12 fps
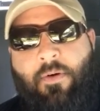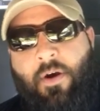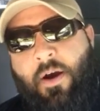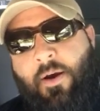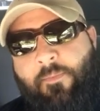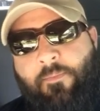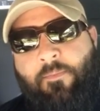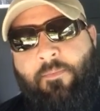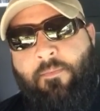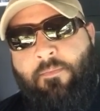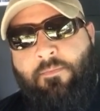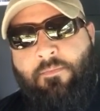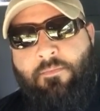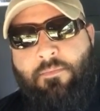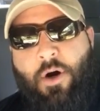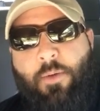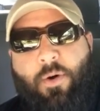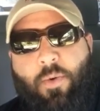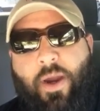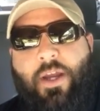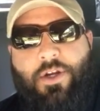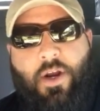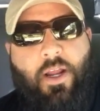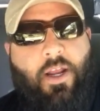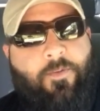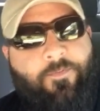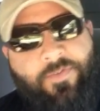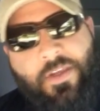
um, mobile weight training.